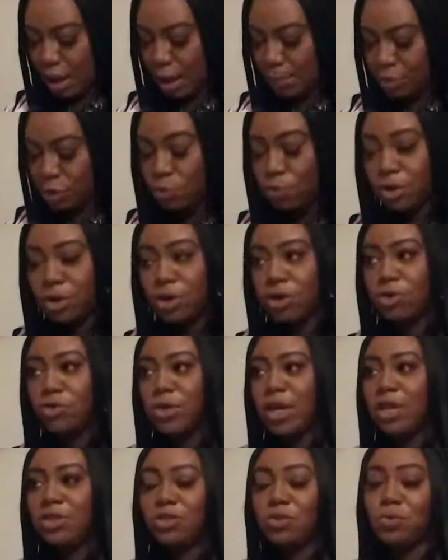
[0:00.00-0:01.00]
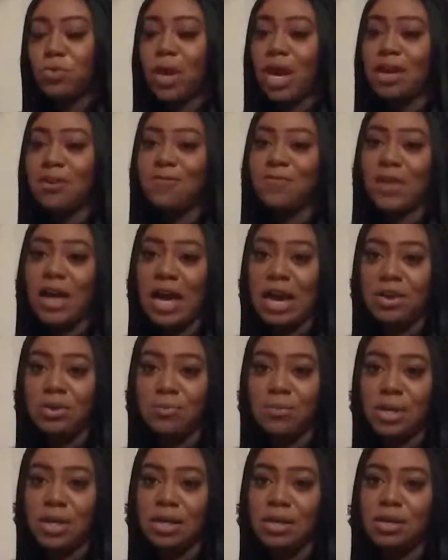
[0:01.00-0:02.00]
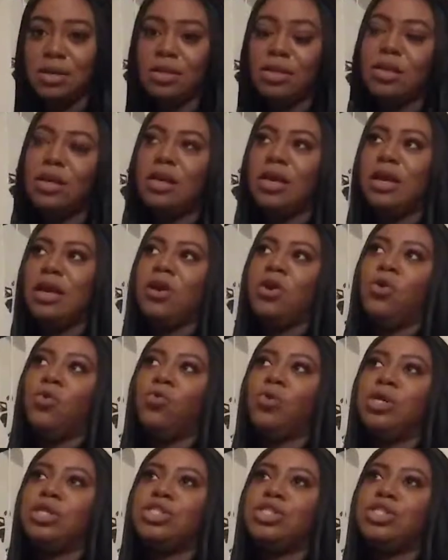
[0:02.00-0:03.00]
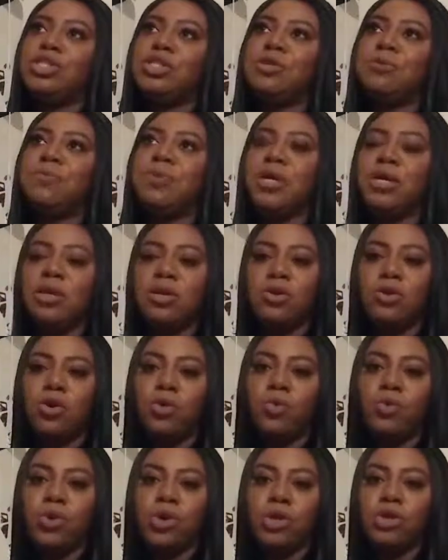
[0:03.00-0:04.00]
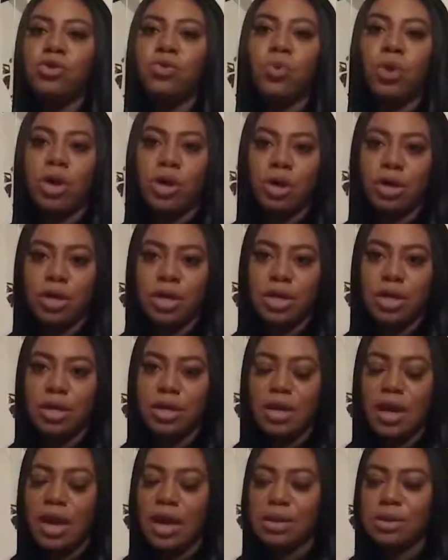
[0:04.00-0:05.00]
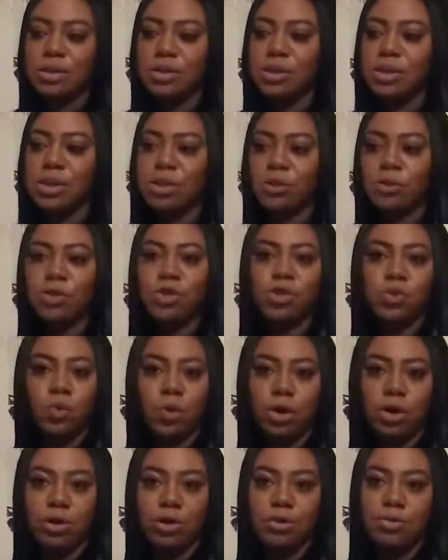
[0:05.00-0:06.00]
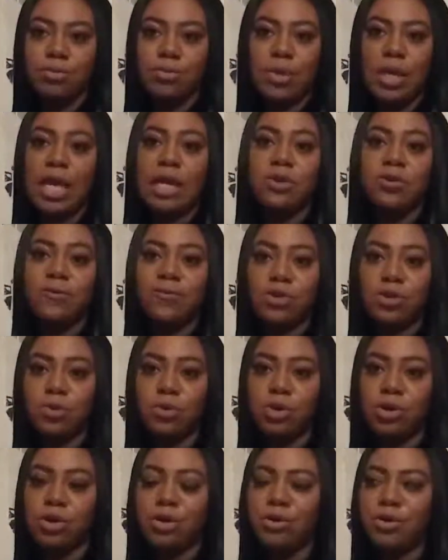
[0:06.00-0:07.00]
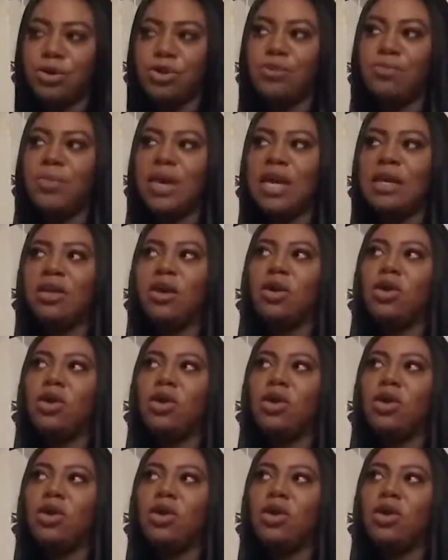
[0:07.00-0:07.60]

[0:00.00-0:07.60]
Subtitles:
You want to create the right environment, which, depending on where you work as a social work interviewer, you may not